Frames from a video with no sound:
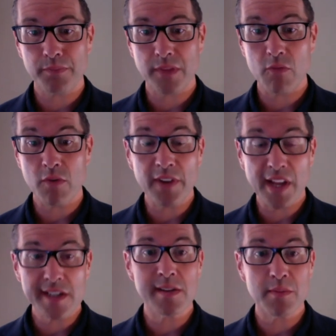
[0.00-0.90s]

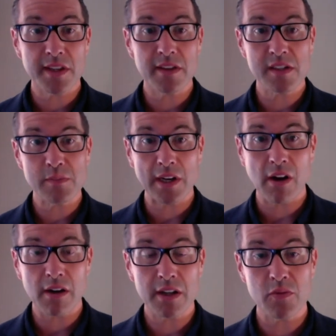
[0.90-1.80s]
reflects something that's been
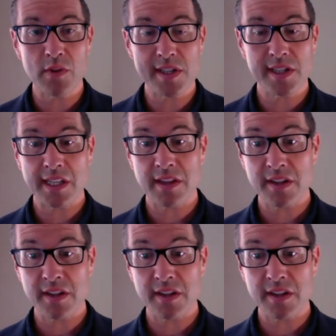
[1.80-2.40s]
argued recently.